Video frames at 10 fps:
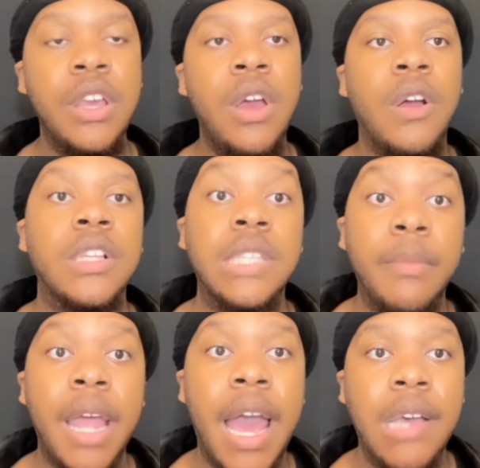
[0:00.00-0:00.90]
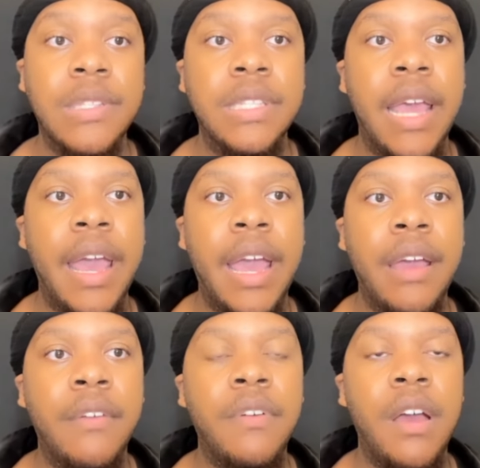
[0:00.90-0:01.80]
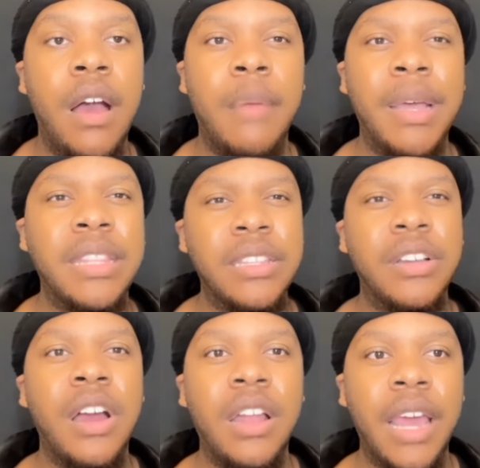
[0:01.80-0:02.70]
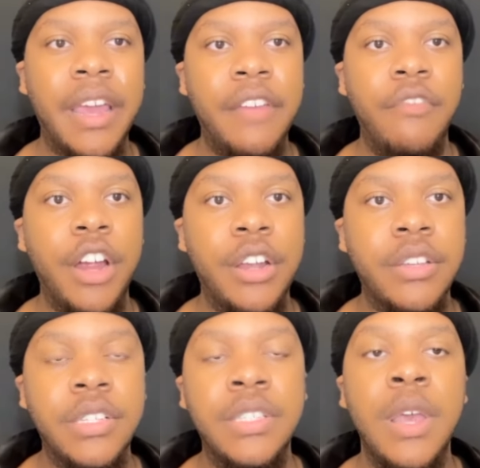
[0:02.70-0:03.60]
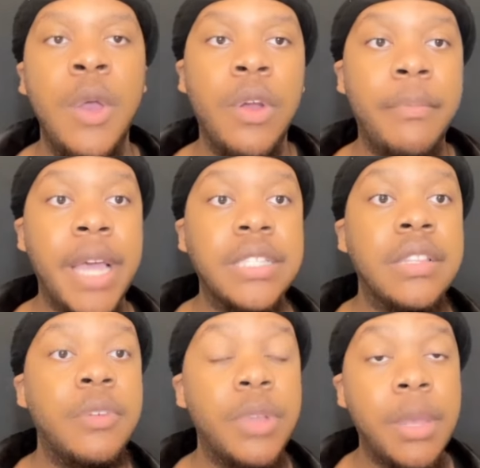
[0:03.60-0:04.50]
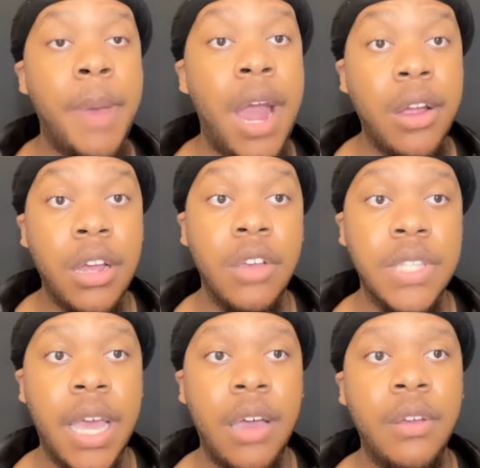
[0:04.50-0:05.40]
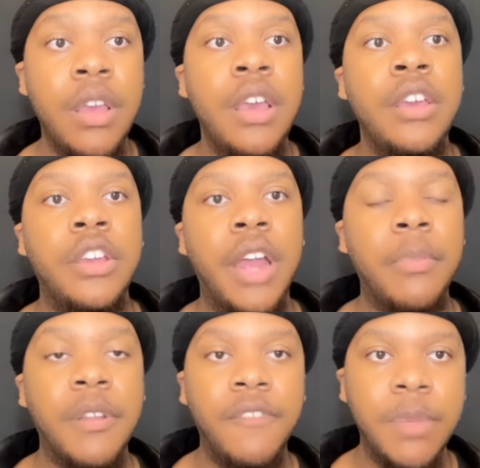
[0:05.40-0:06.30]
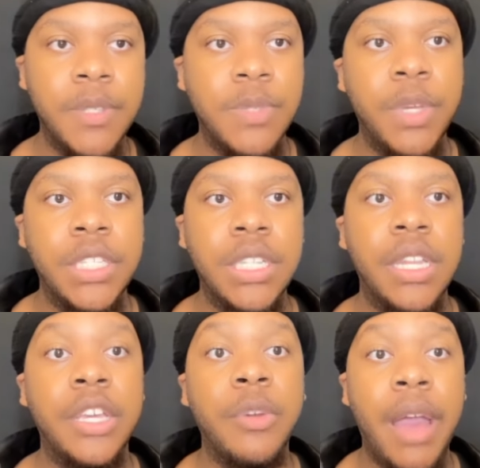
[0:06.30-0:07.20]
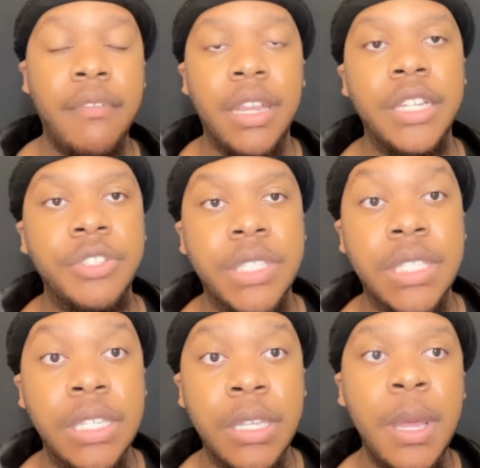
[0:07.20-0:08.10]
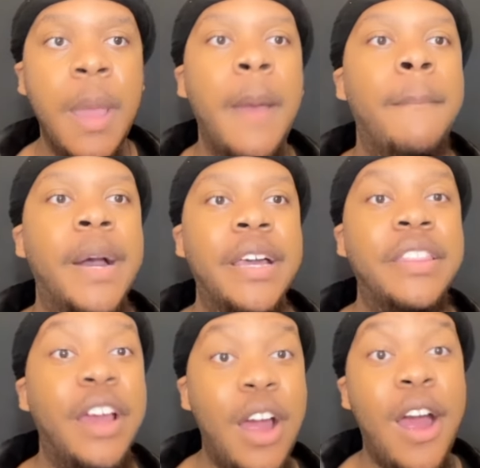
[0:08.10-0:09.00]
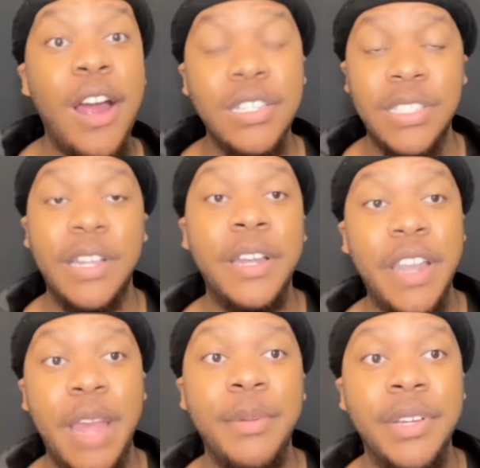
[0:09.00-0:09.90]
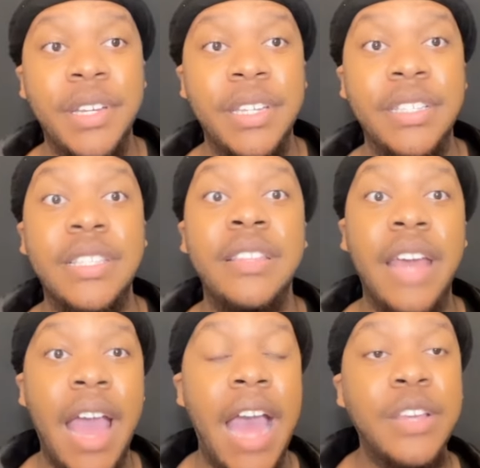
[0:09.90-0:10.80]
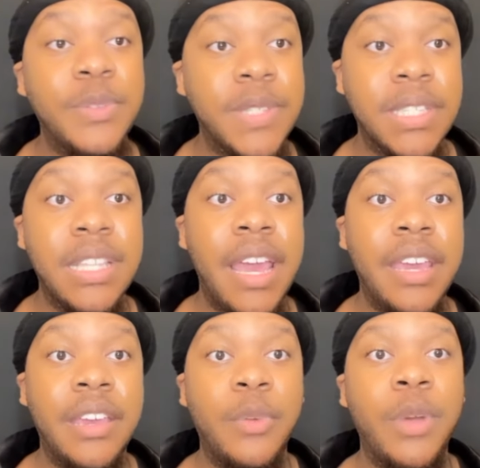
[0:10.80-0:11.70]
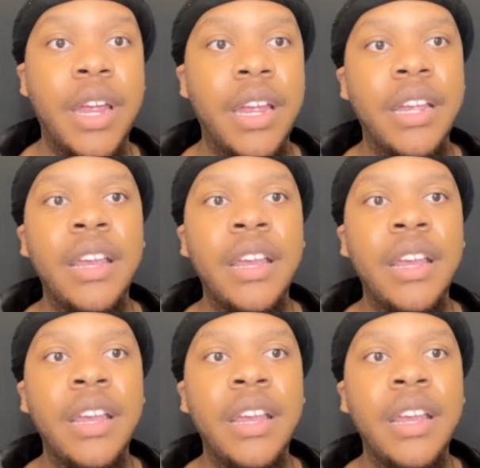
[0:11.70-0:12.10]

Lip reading: Or some of the houses that have, I think they're called like inverters, where basically when the power goes out, you're able to flip a switch and then you have electricity. But there are certain neighborhoods that I used to stay in where